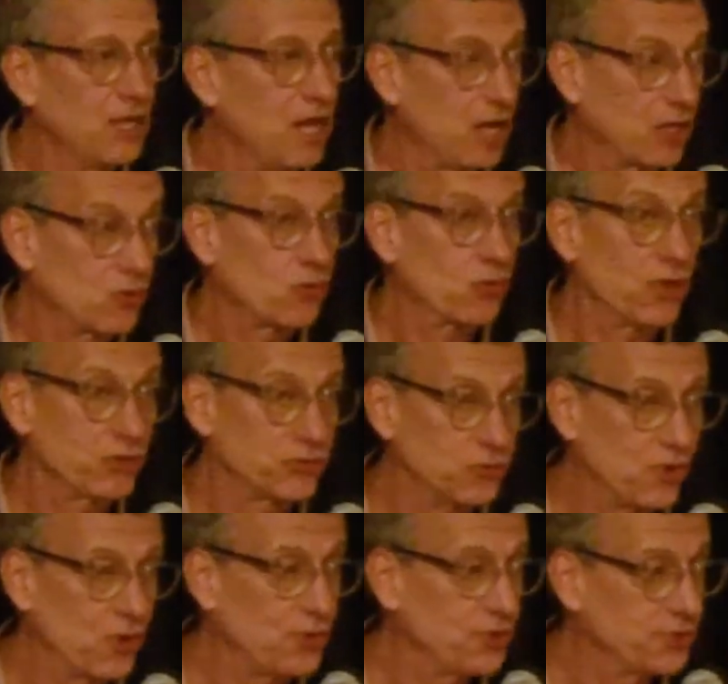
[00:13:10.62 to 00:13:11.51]

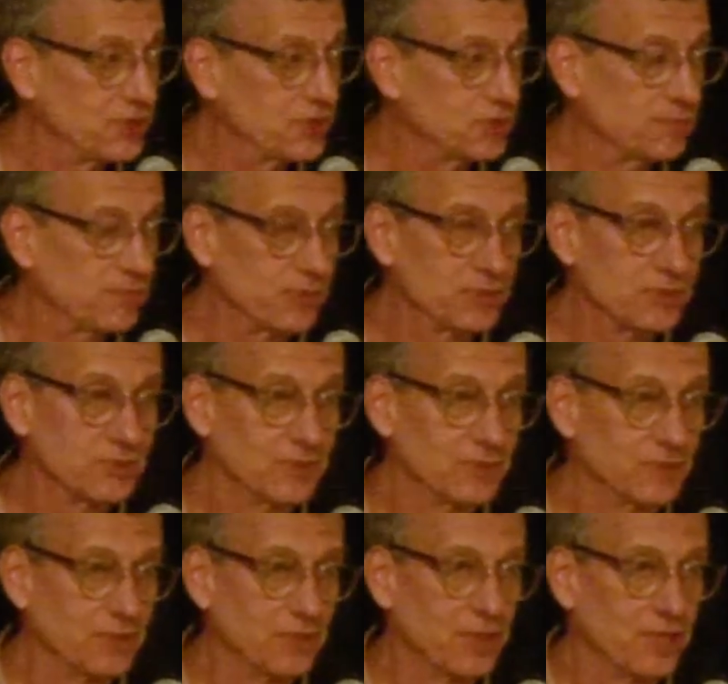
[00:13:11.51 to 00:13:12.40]
across all the disciplines
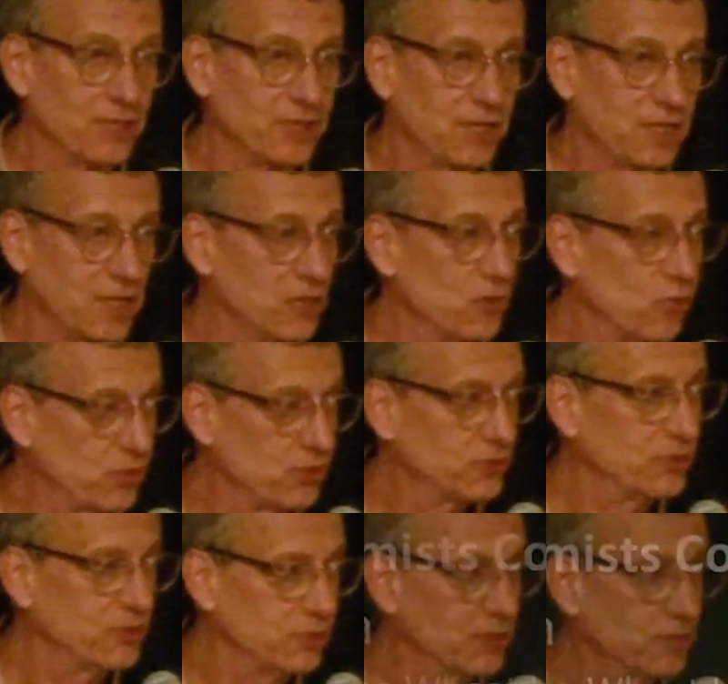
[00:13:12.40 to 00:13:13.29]
in order
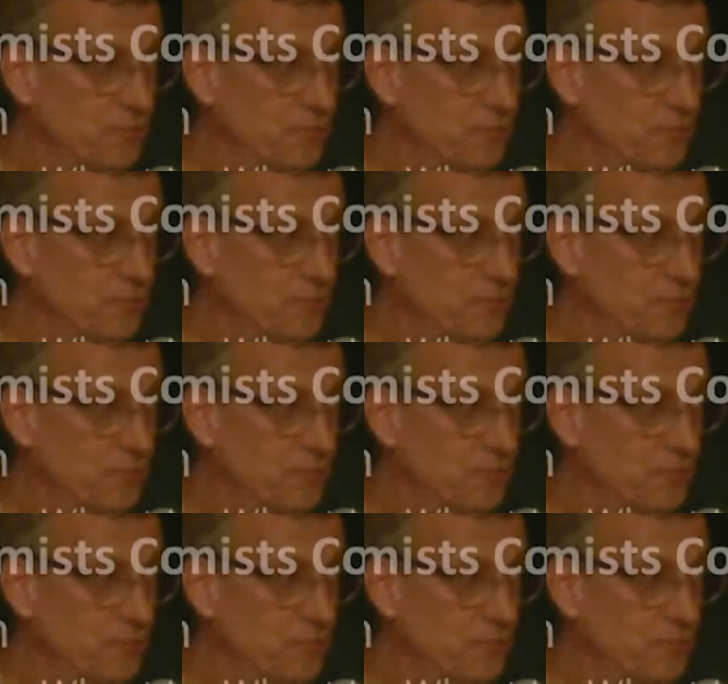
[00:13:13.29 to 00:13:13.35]
to